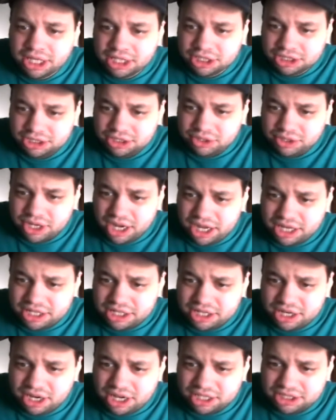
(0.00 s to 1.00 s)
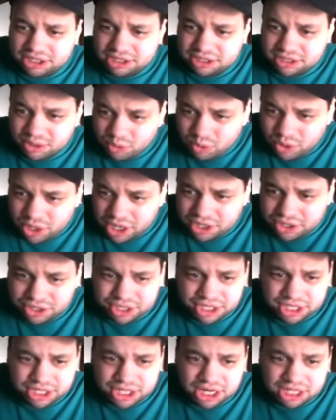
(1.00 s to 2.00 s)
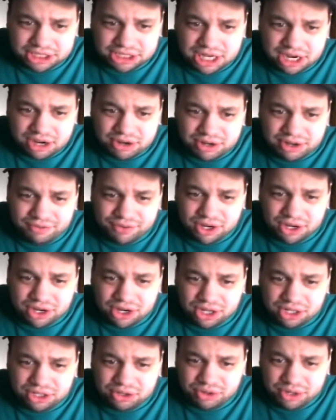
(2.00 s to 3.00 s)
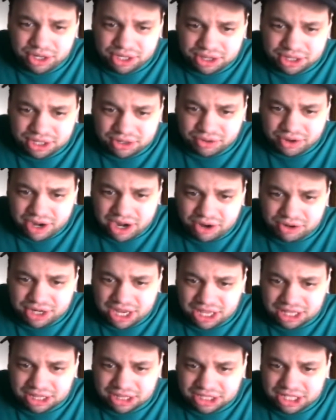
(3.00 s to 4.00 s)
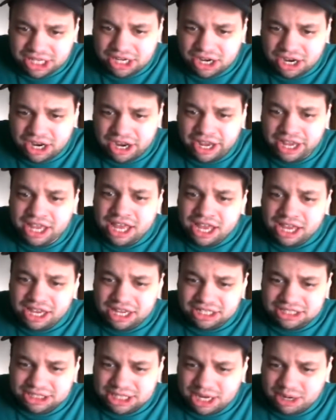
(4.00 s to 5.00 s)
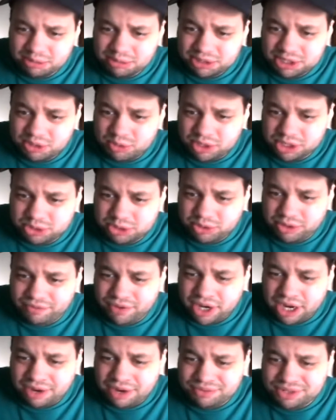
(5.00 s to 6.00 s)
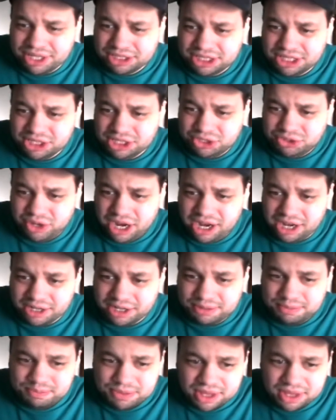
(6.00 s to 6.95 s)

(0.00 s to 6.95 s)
So God caused water to gush out of a hollow in the ground at Lehi, and Samson was revived as he drank.